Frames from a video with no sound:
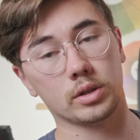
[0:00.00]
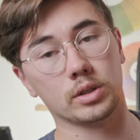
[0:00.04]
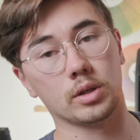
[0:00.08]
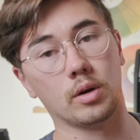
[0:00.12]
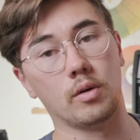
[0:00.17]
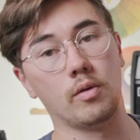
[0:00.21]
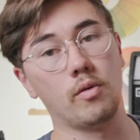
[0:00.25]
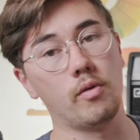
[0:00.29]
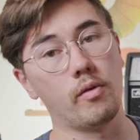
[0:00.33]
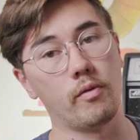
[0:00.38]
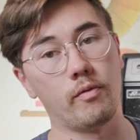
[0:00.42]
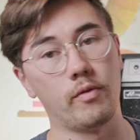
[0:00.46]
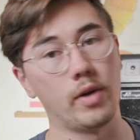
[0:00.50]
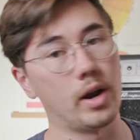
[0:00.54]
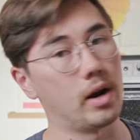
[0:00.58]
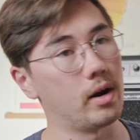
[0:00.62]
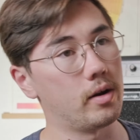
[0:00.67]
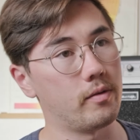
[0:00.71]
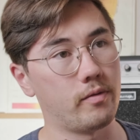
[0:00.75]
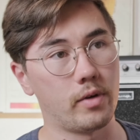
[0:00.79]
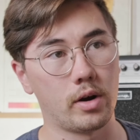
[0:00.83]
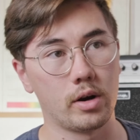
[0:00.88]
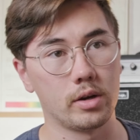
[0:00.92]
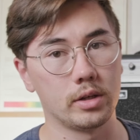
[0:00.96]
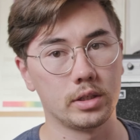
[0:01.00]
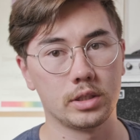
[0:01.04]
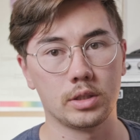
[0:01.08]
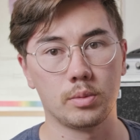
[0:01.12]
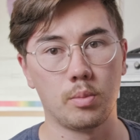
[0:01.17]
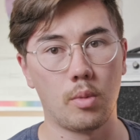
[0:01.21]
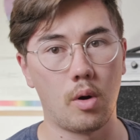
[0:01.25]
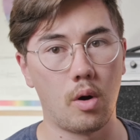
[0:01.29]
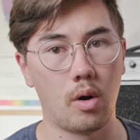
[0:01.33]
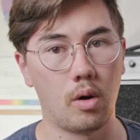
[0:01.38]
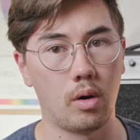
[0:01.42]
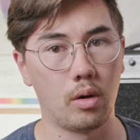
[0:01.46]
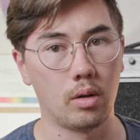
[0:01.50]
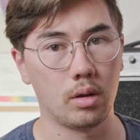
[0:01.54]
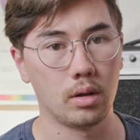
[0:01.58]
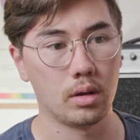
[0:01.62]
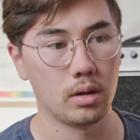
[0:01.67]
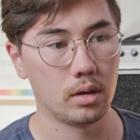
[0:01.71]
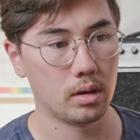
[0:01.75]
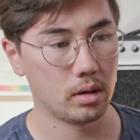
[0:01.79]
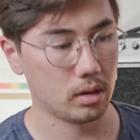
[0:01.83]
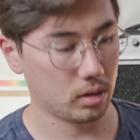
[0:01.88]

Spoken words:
So very small.